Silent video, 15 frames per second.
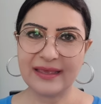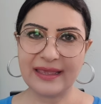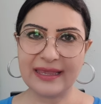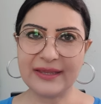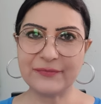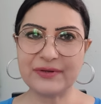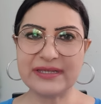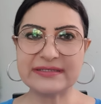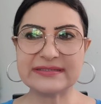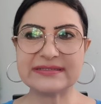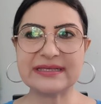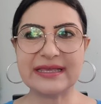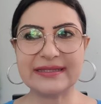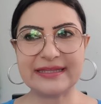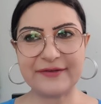
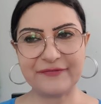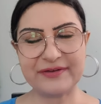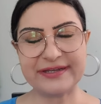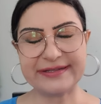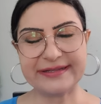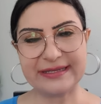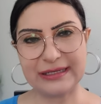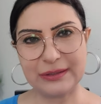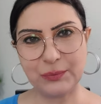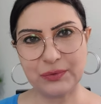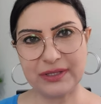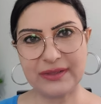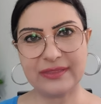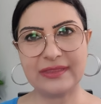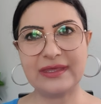Aries, definitely
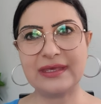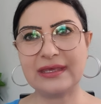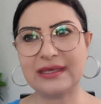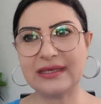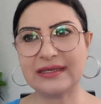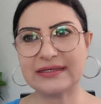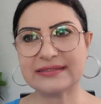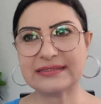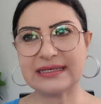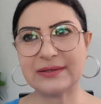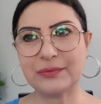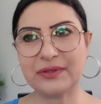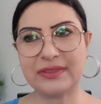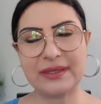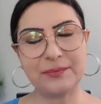with
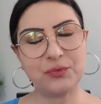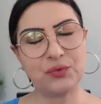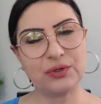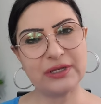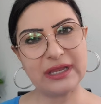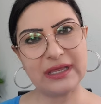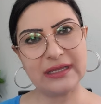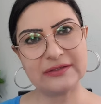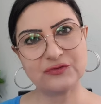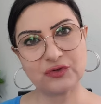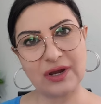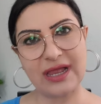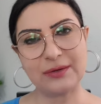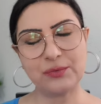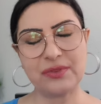the moon in
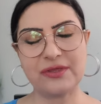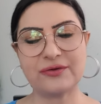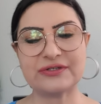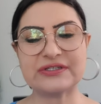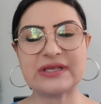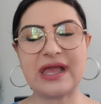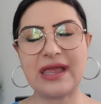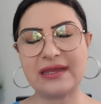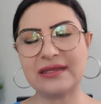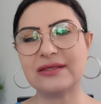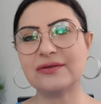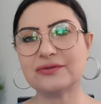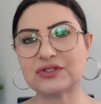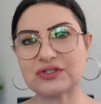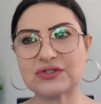trine with your sign,
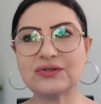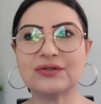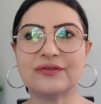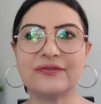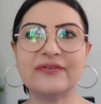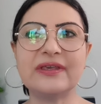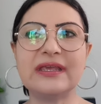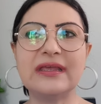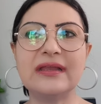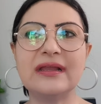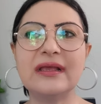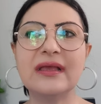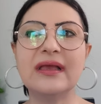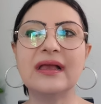you should feel